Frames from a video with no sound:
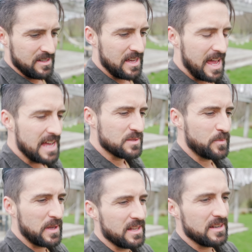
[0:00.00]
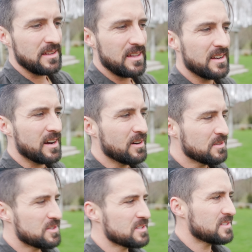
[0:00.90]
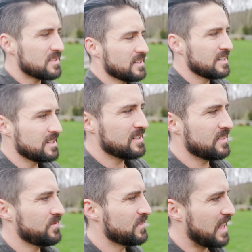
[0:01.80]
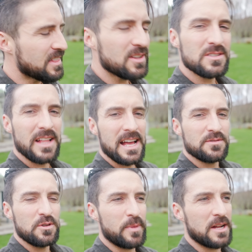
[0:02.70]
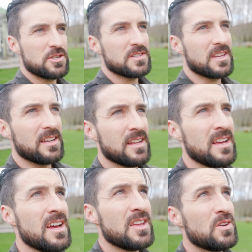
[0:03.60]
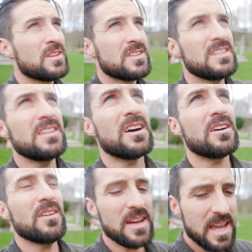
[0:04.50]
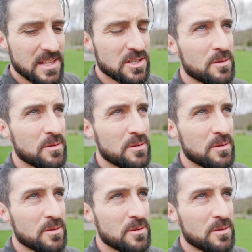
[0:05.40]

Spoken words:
has been, you know, just getting those last few punches in. You can see though, it's